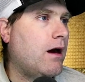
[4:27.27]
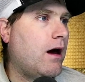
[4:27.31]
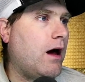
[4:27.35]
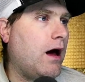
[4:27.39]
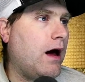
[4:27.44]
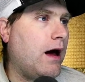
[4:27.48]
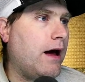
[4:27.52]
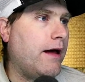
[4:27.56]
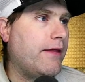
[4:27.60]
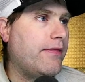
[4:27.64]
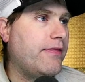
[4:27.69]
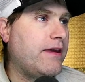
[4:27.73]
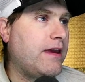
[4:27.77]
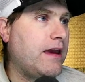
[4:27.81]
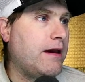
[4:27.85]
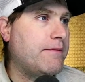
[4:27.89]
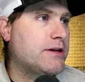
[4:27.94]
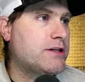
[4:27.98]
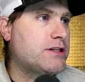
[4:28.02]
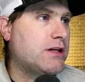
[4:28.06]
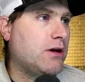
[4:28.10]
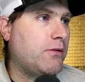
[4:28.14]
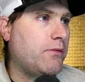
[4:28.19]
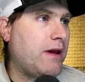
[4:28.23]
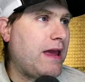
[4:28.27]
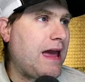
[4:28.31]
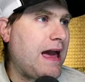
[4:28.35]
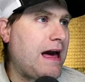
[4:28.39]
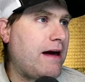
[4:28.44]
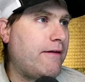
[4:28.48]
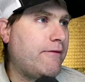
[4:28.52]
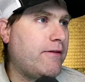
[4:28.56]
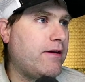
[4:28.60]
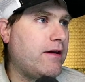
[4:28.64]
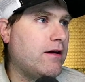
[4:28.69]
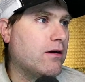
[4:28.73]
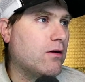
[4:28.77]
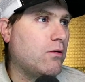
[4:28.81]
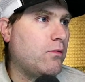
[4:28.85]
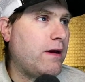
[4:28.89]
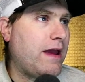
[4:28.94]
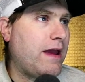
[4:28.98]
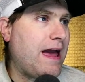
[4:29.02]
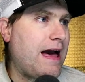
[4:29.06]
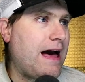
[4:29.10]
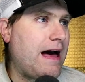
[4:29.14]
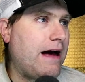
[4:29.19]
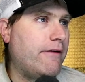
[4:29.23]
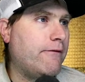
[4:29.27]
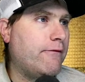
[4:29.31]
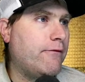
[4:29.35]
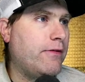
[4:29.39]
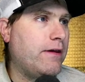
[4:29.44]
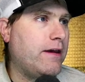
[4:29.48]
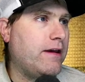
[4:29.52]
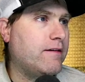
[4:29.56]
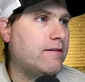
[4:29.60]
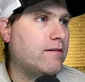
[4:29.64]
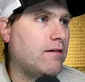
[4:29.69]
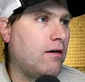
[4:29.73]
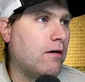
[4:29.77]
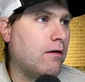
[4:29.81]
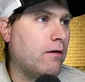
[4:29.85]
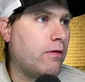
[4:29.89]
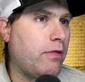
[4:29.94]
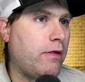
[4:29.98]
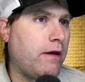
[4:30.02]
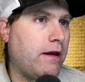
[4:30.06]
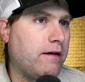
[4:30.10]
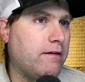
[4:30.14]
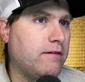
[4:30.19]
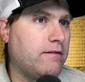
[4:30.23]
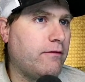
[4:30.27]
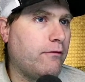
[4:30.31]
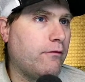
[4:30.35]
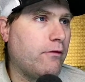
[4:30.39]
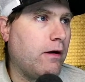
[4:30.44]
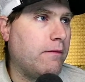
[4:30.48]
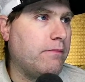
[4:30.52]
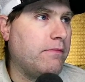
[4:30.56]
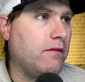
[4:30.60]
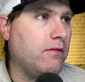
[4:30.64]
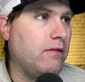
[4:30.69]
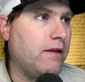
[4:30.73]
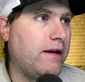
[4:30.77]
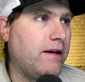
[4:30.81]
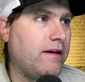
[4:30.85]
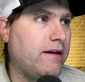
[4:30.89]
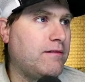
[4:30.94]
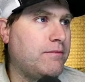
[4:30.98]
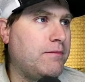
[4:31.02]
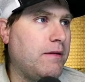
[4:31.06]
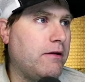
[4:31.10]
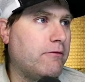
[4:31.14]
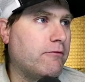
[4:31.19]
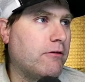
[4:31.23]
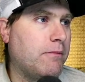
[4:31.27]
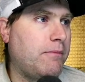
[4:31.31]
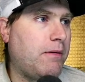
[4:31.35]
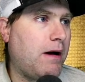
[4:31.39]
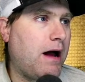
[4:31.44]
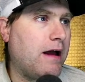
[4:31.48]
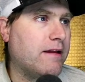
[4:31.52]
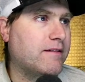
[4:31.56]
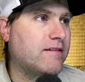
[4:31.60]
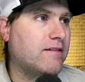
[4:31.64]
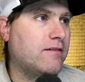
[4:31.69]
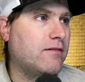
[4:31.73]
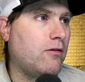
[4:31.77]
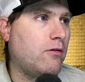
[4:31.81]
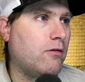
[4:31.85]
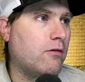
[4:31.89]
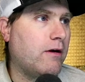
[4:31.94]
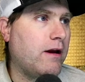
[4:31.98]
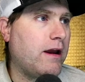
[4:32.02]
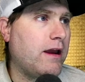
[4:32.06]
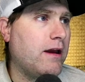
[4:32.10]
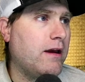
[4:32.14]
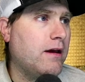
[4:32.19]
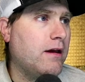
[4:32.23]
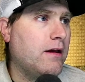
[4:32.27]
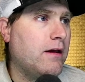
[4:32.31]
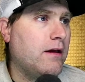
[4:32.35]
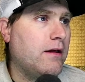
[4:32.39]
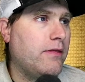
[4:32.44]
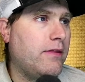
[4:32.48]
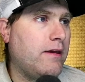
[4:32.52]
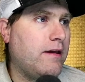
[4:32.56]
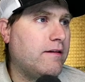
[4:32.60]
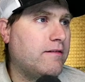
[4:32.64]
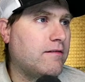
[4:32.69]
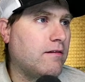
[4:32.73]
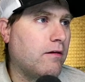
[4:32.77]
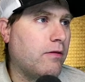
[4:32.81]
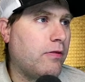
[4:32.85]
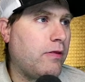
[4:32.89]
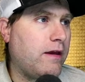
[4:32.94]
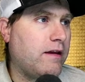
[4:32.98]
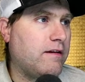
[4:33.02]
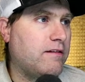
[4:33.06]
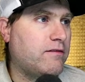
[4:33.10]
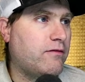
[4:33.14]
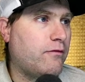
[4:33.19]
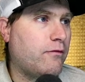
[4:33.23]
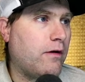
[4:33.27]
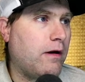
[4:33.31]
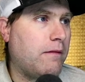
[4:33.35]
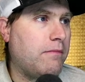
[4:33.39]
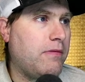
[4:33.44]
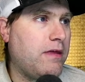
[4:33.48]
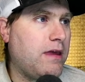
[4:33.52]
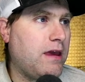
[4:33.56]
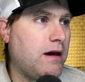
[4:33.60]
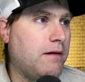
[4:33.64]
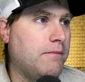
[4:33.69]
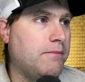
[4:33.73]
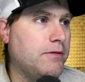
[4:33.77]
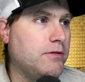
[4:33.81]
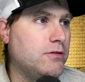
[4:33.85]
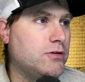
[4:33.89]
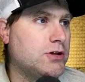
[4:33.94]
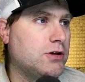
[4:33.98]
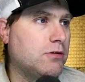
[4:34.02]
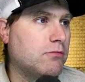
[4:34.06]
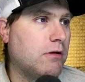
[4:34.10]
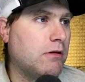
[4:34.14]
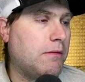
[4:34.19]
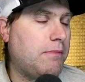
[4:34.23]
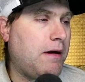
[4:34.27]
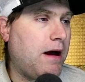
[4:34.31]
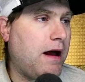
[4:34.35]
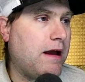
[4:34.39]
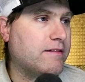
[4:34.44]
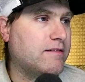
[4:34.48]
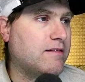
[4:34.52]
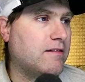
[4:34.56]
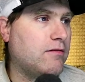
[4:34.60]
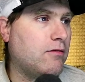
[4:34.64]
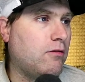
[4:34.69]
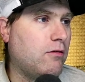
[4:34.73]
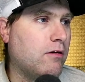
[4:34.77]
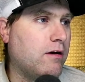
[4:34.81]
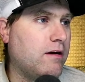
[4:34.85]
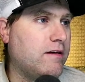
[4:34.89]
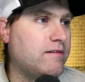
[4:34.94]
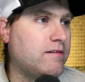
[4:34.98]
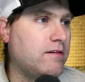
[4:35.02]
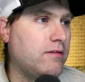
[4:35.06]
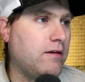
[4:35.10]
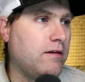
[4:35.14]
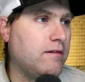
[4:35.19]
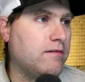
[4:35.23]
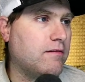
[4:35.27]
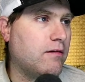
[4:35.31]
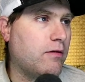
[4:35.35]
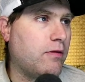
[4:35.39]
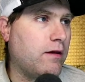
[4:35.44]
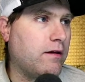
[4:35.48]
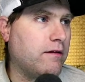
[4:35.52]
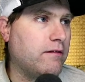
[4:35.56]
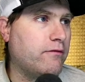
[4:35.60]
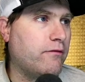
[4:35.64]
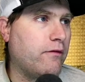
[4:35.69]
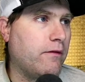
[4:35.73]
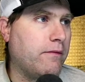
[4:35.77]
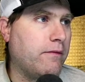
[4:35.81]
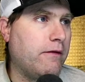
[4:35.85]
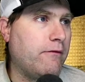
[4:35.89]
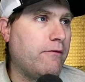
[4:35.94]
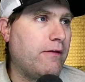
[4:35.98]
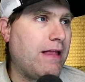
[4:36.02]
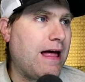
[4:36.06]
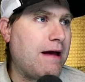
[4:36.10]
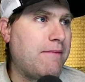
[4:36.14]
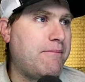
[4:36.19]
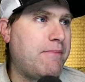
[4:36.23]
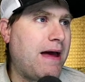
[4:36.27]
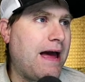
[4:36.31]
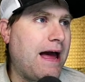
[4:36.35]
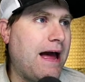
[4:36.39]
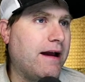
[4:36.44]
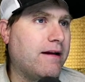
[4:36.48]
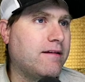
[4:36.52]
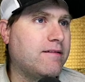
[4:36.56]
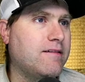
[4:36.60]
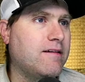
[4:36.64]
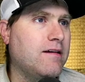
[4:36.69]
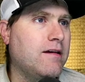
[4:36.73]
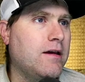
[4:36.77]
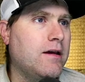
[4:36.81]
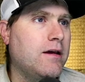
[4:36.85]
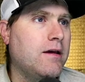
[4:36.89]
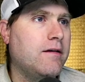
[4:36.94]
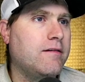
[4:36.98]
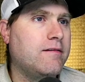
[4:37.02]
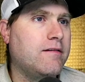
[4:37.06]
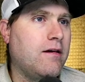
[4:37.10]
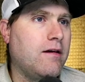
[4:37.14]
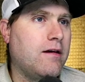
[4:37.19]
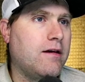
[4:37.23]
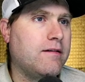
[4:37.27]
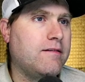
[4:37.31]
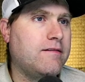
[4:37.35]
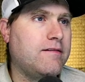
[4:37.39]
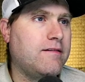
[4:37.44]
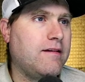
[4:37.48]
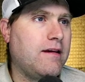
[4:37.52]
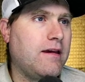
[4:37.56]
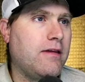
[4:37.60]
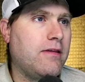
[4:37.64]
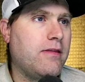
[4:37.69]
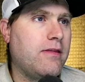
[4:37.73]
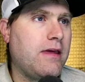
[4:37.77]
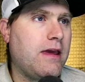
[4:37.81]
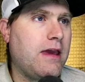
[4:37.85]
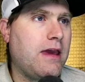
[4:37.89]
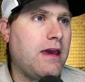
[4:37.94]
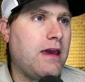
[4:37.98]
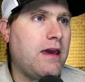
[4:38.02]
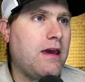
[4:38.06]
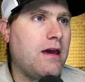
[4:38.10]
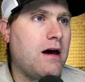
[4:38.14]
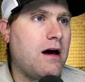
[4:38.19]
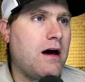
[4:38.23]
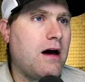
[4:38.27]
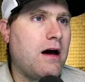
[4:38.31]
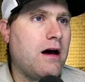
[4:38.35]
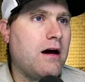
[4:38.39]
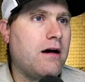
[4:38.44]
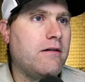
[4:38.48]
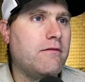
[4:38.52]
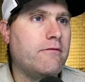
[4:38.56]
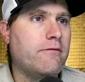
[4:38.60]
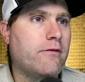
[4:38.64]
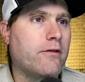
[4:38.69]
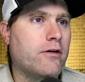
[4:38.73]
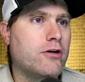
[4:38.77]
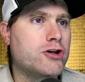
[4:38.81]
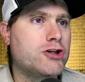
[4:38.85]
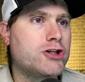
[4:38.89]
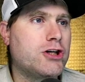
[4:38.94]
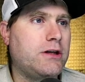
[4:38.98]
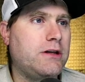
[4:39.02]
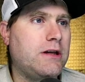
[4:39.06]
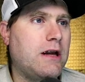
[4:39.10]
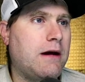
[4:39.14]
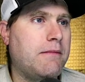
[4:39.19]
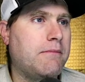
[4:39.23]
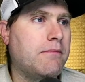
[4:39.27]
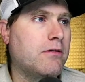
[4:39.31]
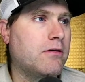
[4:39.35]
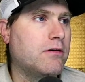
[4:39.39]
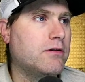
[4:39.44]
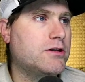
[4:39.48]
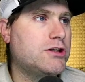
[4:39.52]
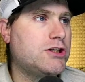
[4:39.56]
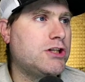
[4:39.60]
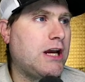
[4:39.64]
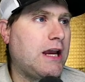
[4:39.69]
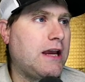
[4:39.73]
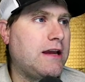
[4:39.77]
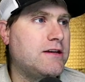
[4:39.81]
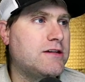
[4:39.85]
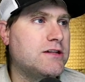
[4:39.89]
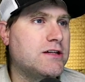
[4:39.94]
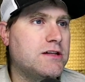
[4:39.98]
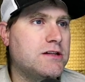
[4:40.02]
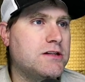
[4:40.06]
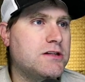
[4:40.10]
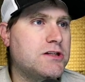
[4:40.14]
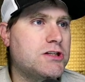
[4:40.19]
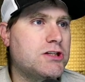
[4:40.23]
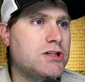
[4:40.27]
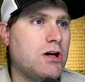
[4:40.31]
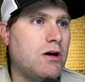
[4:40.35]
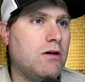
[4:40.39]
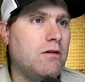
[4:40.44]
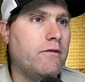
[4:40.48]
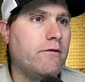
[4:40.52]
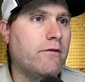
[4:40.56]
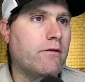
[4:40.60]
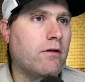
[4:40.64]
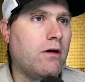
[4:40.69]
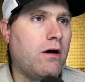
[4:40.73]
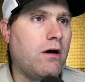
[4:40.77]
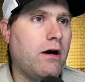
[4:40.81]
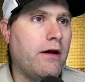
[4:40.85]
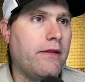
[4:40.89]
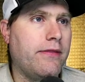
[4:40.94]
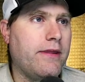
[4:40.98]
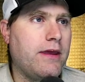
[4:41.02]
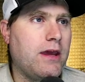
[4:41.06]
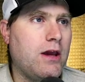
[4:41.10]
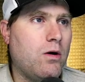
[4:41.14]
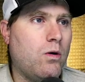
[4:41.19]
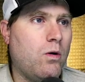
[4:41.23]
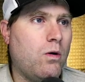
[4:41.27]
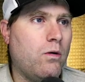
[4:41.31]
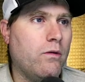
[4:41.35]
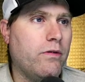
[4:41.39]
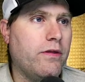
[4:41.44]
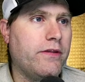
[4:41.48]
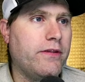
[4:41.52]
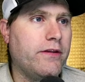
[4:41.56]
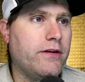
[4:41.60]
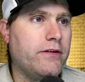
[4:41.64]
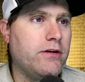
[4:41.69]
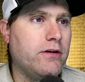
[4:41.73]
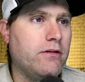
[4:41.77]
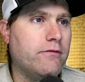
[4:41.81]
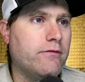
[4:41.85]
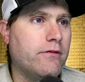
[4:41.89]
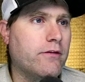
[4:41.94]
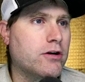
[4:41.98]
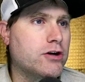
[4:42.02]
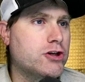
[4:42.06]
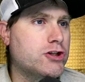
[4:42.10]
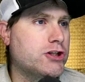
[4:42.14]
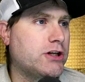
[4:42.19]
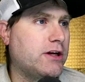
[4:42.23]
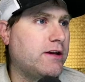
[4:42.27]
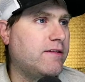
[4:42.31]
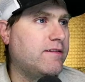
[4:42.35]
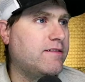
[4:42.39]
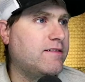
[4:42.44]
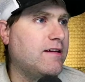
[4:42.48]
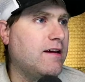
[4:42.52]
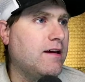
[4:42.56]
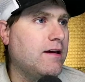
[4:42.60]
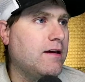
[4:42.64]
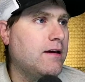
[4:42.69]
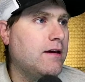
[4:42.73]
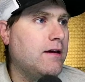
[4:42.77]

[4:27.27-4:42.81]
Uh, the image that we have here, we have, these are things from the Linux Mint repository. These are things from the Ubuntu repositories, and these are things from the Flatpaks. So you can see the uh, version number changes over on the old and the new versions.